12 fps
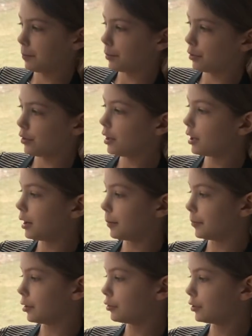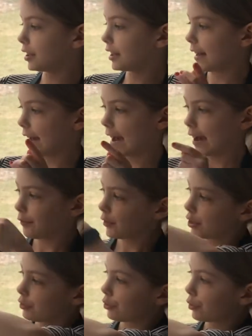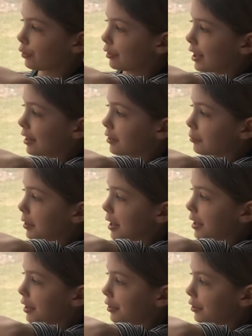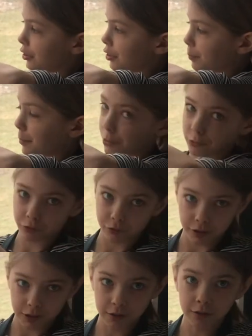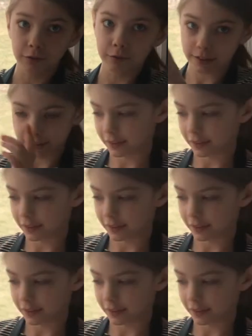bowl, only a 1/2 inch, so like right here in this butter streak, right